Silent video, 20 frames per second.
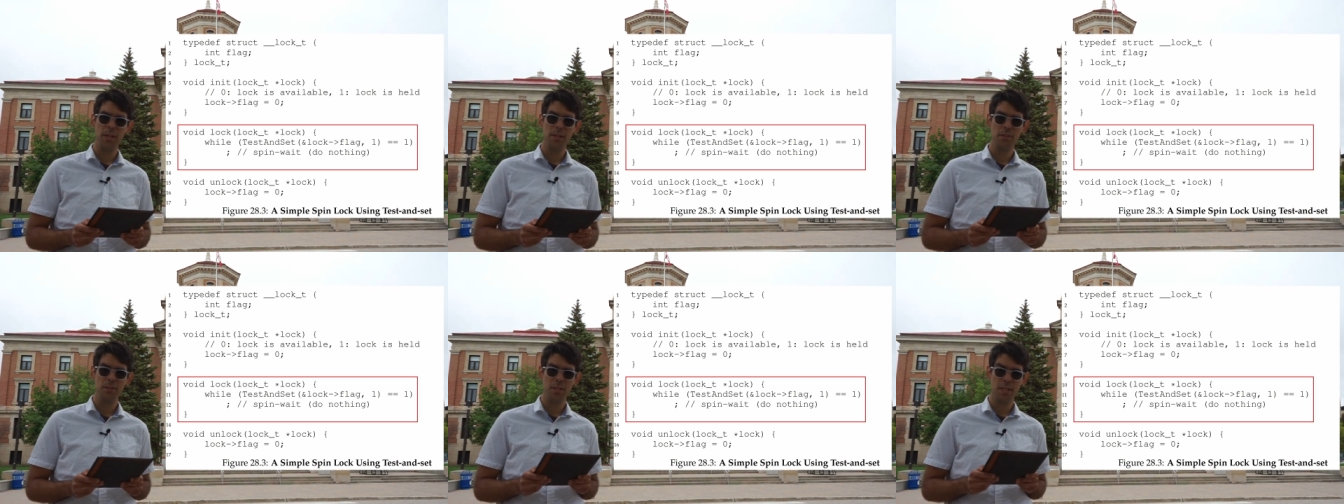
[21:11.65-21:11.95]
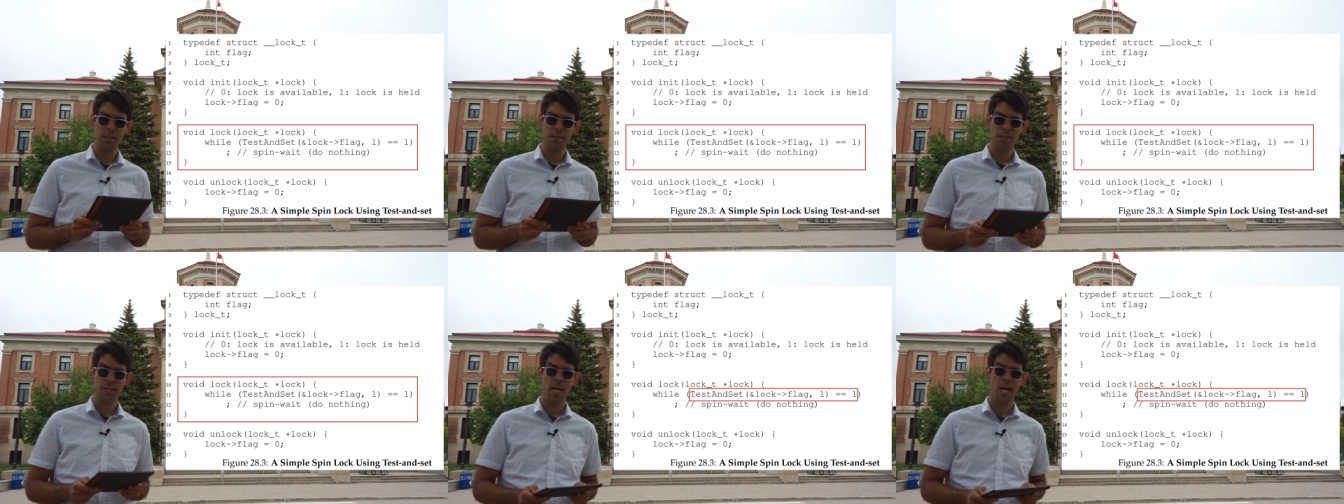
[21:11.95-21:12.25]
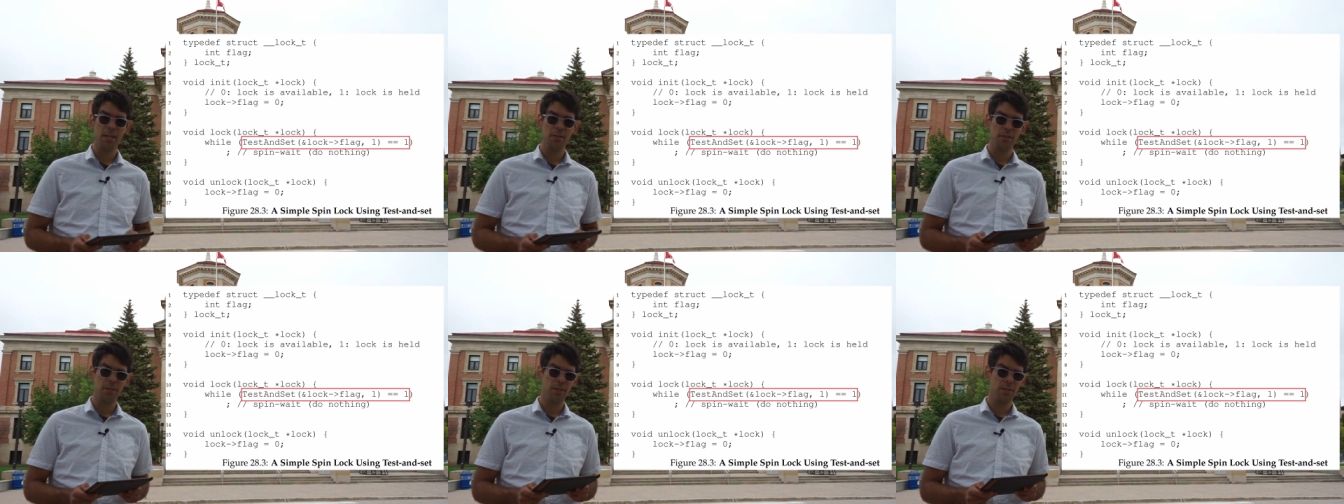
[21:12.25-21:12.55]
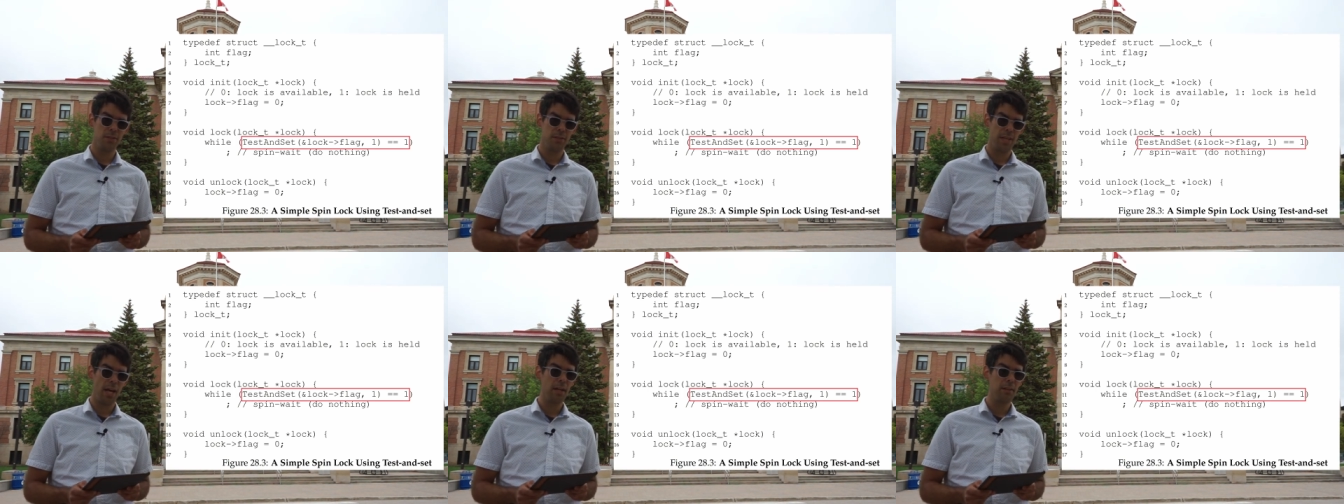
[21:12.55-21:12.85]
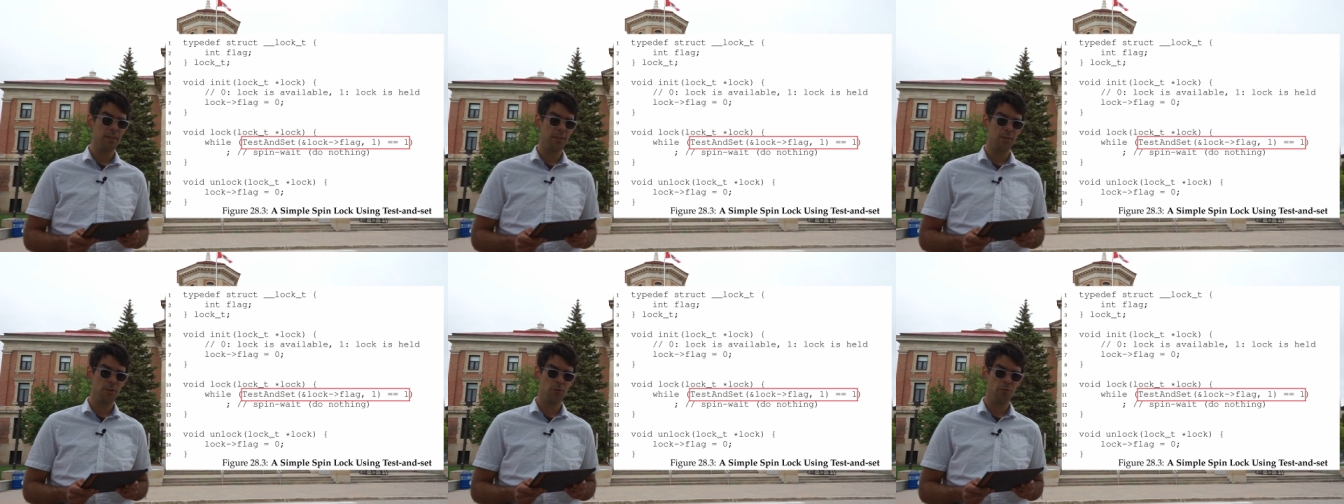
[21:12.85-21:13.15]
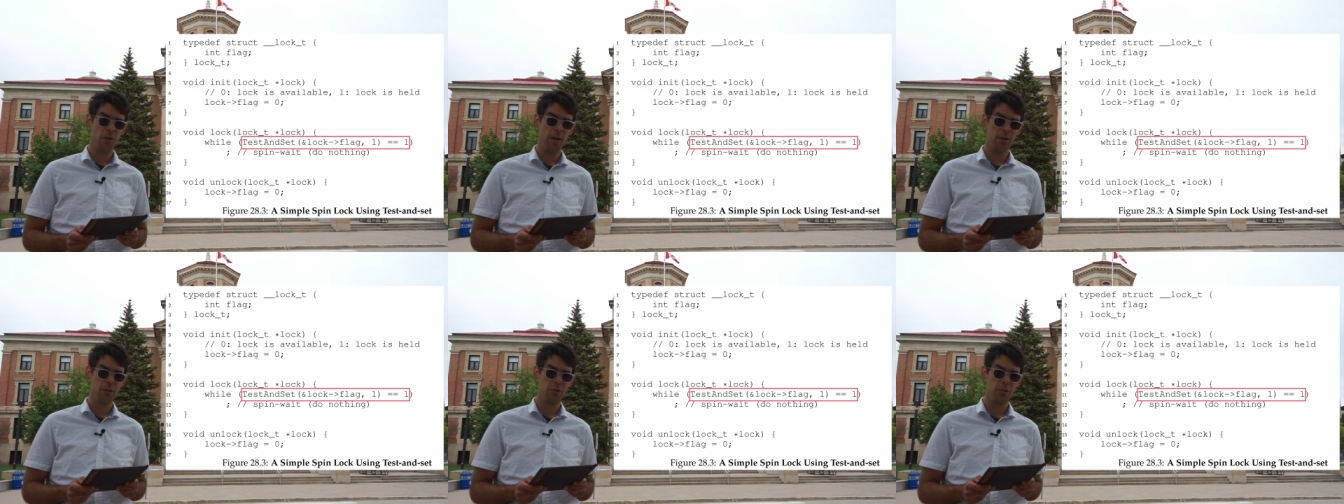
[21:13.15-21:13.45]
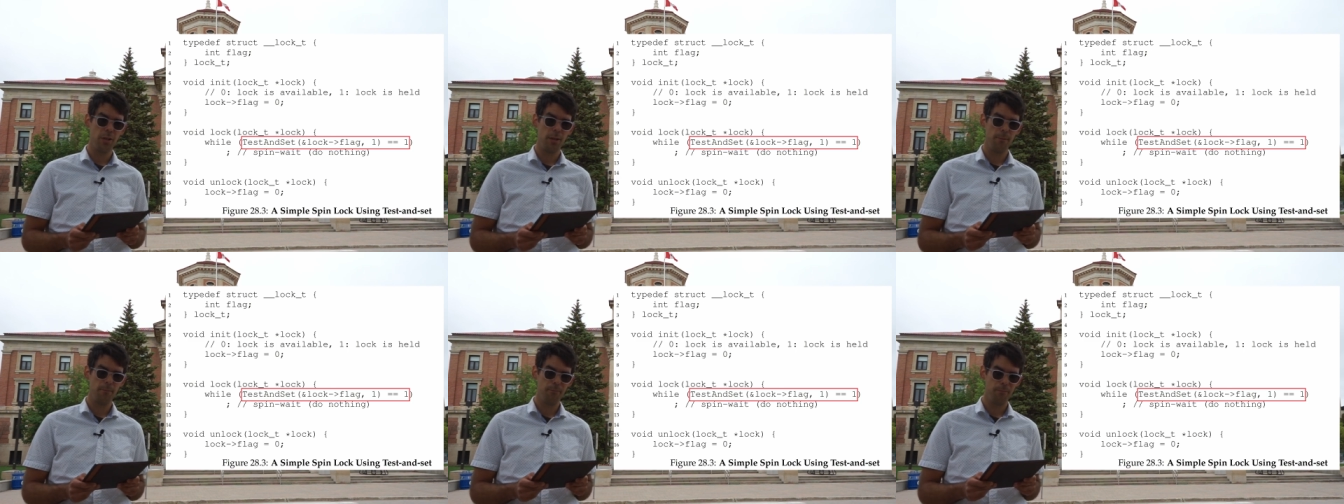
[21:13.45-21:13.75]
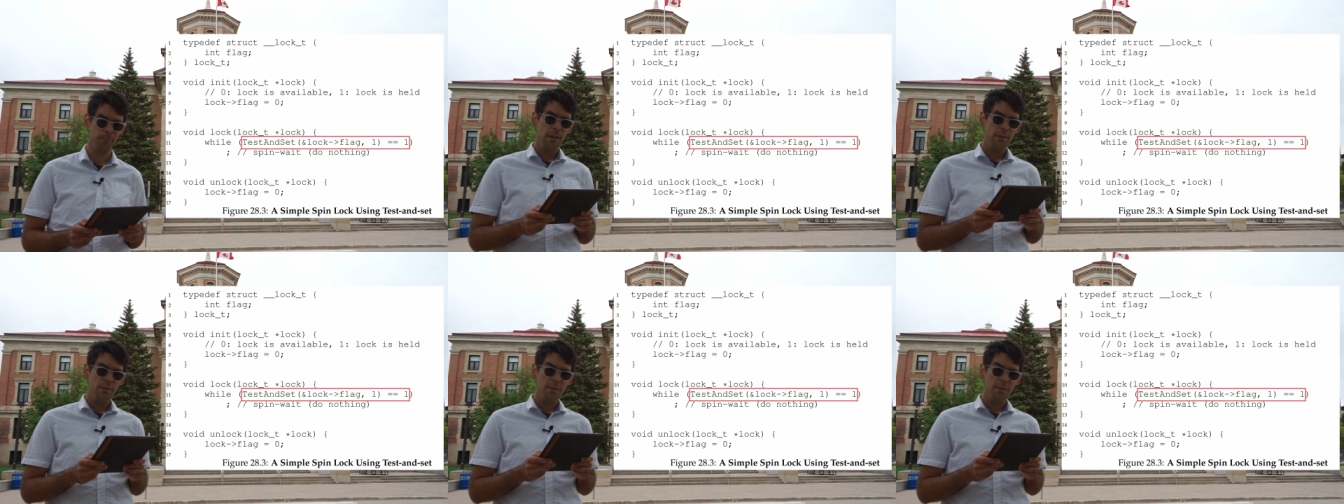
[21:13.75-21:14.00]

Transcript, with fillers: is this test and set instruction.